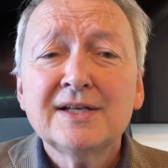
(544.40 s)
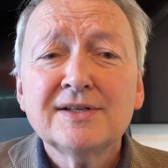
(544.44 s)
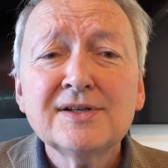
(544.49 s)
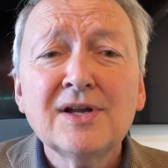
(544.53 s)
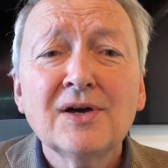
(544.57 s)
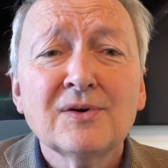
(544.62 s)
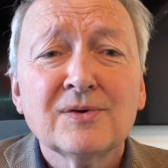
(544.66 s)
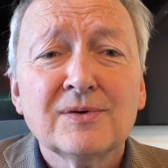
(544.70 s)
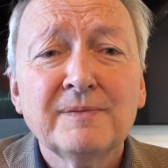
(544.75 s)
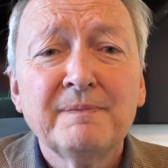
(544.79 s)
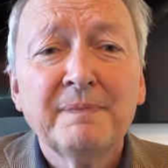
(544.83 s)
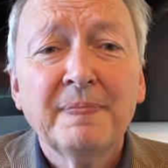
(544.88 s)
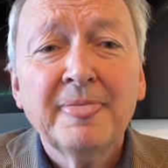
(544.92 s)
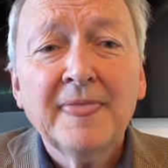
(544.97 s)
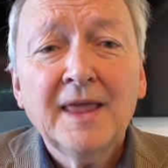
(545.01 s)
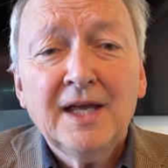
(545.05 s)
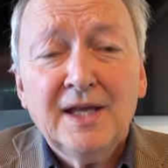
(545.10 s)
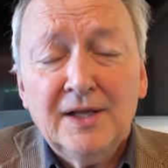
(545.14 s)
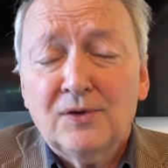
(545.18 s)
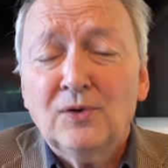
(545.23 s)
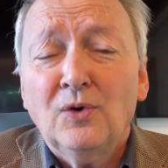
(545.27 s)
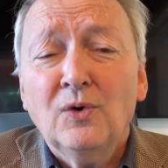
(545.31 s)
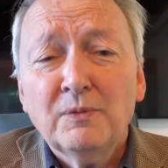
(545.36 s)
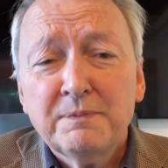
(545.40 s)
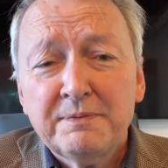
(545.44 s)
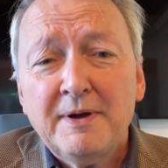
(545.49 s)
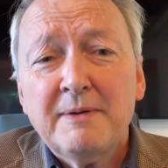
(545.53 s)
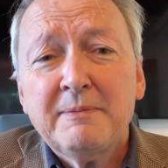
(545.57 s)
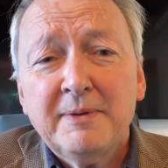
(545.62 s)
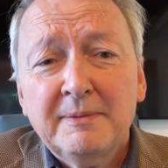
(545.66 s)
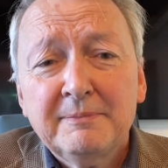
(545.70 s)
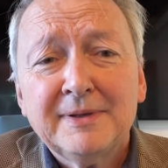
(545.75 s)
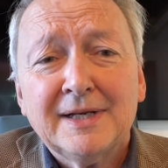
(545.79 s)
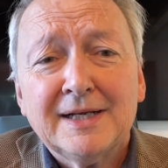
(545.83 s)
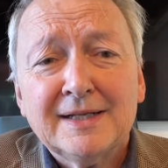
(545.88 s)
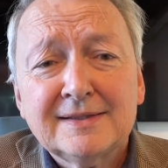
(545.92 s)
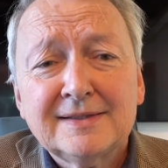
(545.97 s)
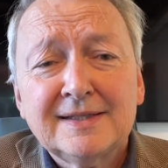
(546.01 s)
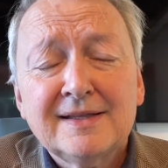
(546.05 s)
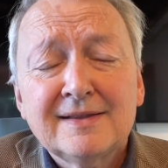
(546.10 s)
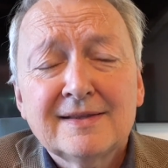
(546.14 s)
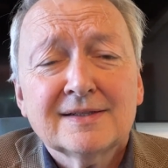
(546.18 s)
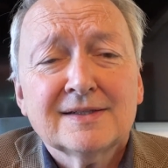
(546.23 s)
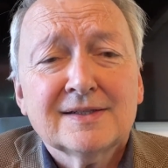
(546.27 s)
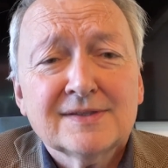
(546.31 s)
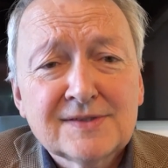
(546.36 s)
No. In all probability,
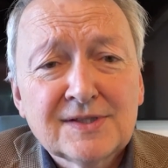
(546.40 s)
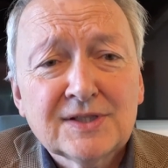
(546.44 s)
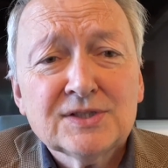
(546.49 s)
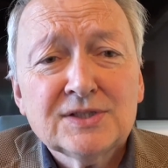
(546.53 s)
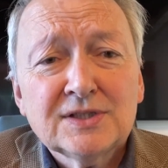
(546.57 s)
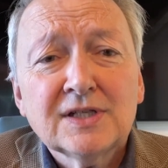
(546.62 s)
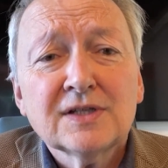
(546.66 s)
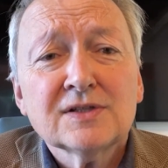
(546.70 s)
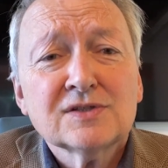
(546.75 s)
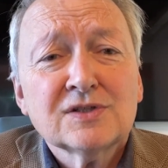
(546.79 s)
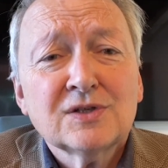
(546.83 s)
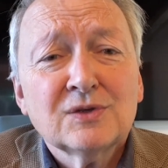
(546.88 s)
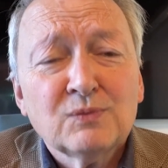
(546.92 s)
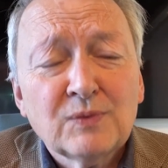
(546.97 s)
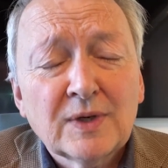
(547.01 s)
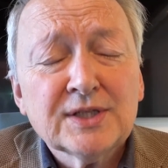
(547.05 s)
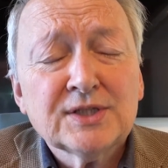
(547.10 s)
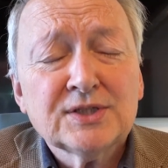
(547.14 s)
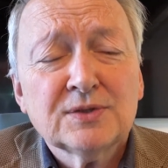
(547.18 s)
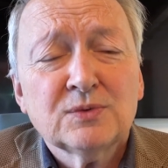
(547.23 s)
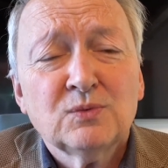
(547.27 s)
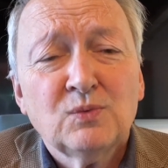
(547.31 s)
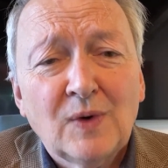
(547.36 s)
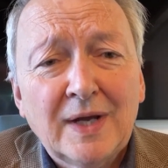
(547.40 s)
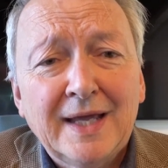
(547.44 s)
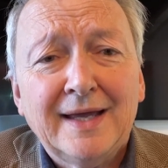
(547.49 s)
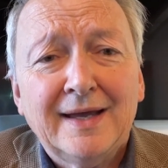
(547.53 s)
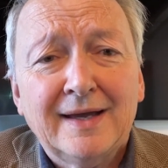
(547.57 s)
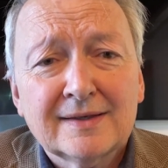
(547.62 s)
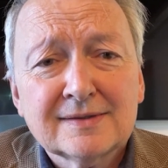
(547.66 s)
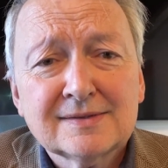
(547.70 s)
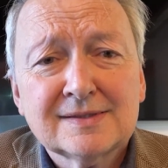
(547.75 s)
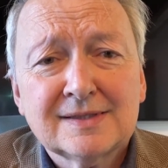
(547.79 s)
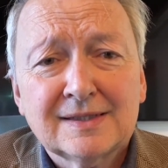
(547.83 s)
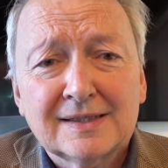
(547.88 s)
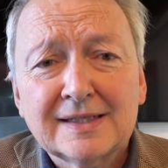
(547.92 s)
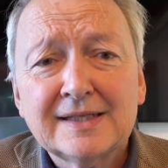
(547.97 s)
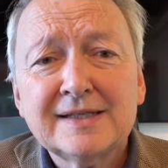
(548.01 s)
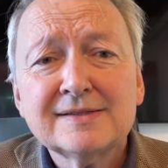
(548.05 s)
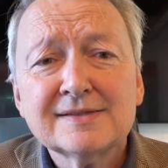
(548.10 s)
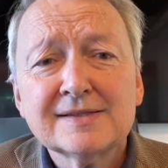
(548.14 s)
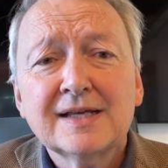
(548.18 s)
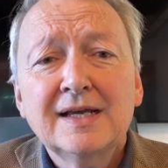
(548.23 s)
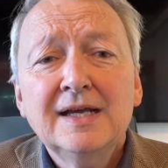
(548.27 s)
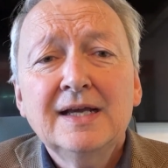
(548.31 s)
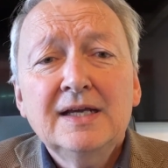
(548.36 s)
the decision as to which warehouse to
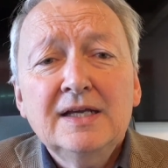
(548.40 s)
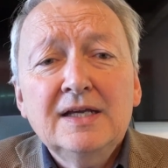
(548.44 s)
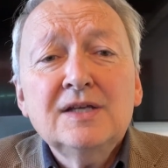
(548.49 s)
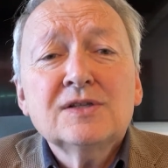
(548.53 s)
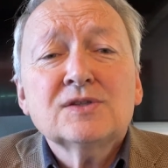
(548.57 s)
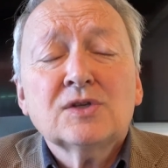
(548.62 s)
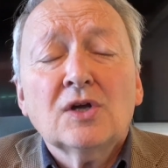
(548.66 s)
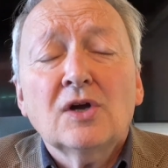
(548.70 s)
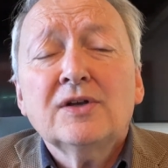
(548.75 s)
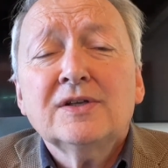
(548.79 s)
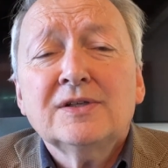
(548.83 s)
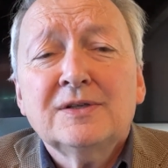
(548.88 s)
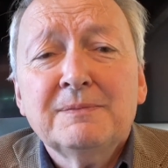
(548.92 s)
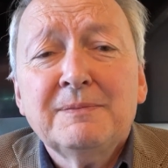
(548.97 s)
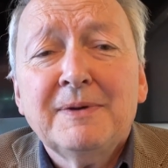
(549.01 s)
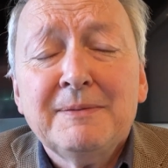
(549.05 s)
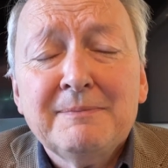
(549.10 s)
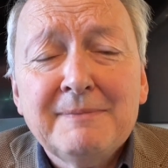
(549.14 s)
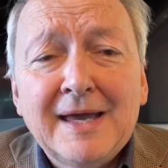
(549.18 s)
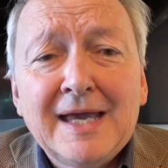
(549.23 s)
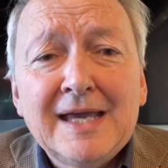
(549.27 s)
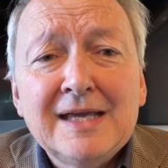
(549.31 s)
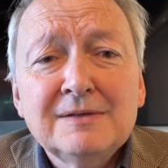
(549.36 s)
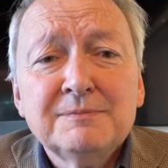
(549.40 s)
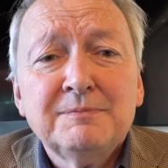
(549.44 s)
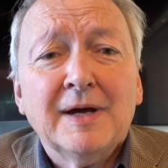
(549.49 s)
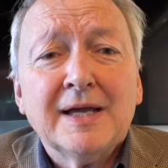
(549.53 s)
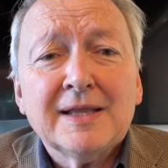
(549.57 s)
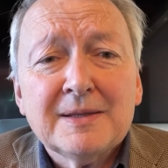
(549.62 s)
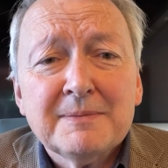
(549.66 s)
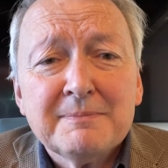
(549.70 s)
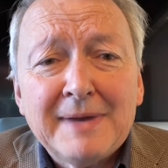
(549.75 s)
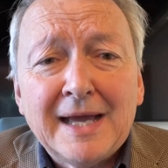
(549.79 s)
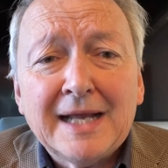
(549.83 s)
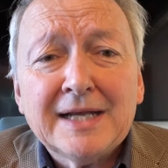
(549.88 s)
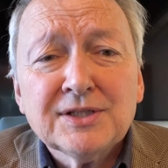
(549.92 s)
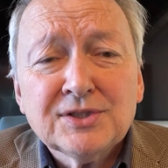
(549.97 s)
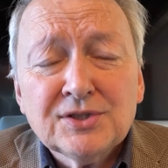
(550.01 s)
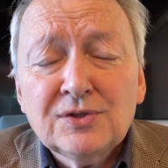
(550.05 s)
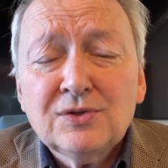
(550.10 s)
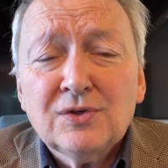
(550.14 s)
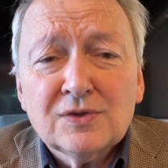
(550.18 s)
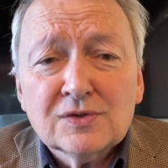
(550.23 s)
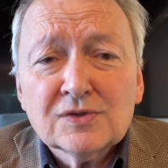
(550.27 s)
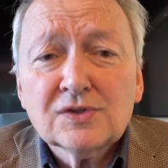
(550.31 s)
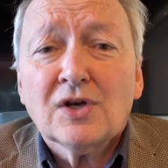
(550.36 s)
lease is going to be made by the manager
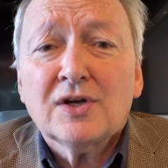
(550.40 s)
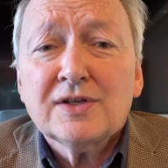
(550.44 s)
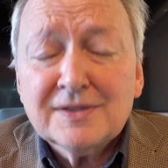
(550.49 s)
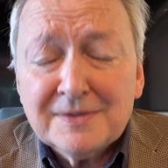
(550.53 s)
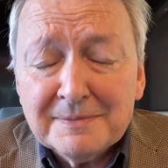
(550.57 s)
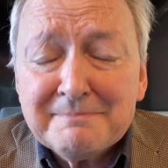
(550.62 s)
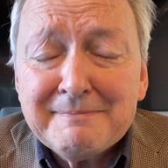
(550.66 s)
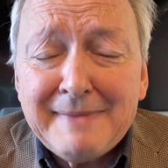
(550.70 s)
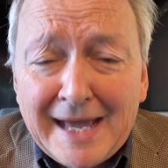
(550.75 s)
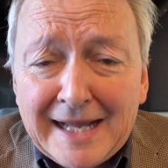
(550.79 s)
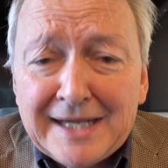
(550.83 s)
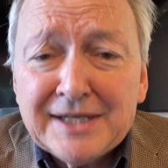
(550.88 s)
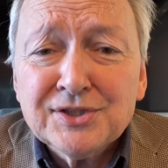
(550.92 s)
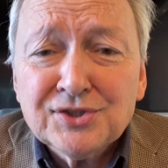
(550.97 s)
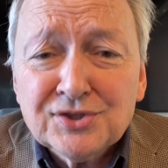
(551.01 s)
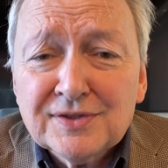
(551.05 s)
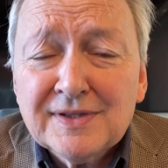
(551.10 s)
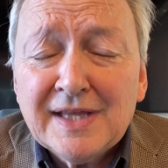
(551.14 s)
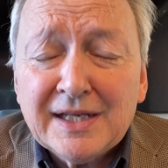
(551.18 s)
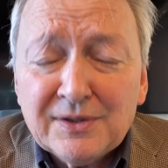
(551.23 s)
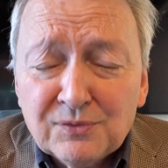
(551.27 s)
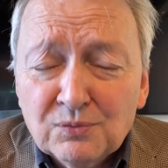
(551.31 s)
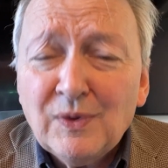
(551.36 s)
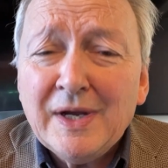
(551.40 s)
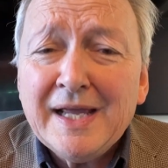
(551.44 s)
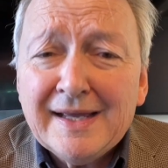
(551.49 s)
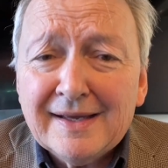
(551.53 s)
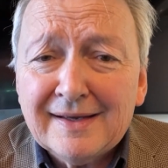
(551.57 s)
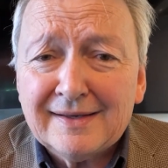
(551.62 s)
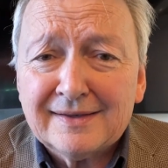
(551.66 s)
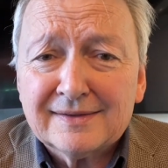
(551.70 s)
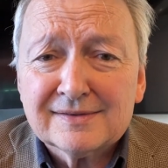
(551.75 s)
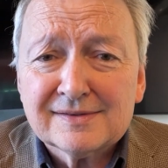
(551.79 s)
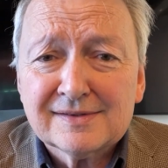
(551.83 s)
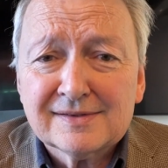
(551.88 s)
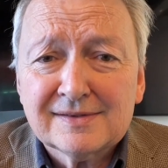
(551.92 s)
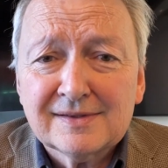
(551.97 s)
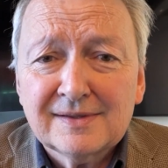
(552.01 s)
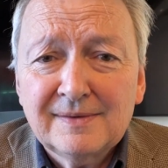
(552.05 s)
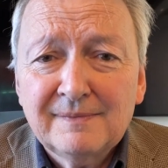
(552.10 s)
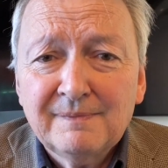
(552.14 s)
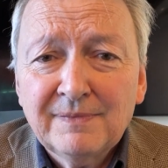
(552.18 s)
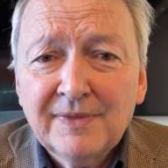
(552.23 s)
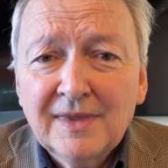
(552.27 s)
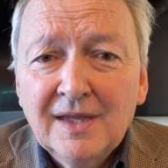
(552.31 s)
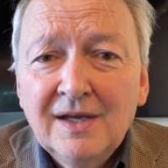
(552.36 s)
who's going to manage that warehouse.
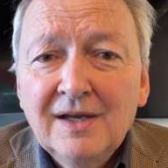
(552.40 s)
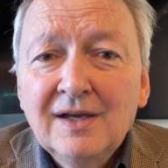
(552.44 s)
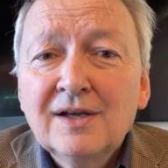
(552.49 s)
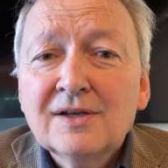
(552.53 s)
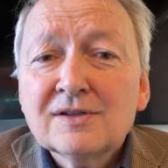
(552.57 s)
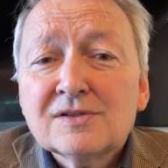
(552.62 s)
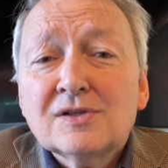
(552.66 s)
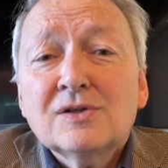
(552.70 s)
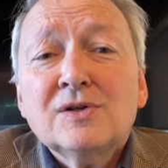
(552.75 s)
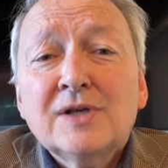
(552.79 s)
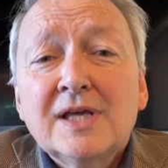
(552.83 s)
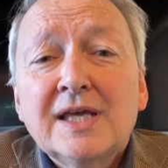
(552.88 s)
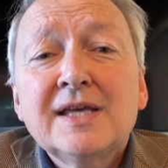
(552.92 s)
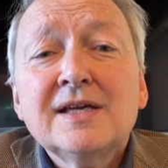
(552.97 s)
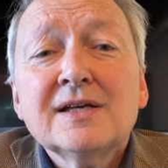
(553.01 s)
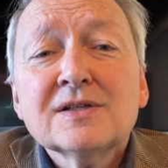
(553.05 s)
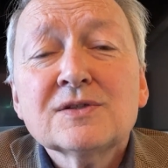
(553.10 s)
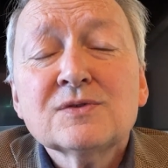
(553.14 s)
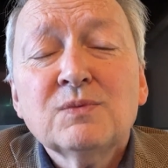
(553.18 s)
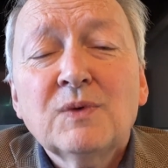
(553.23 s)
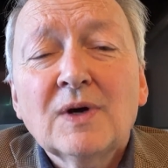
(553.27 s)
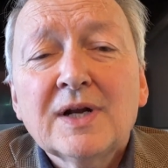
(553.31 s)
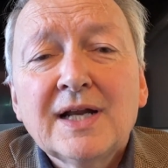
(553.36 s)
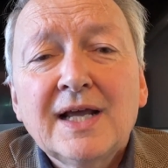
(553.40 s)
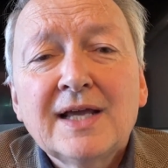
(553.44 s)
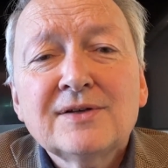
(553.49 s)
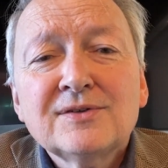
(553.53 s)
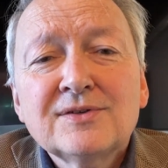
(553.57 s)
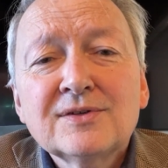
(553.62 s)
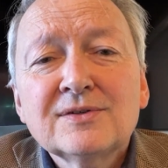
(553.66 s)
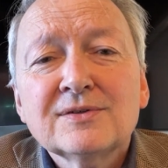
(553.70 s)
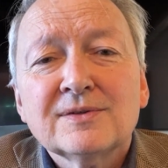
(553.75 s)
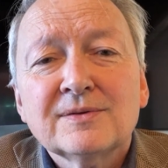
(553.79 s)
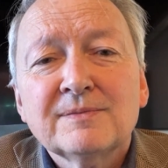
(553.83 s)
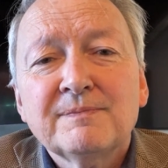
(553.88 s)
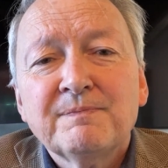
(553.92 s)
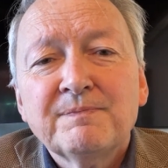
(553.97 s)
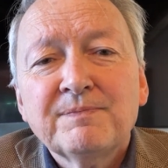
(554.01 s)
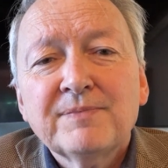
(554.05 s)
So here's what I do.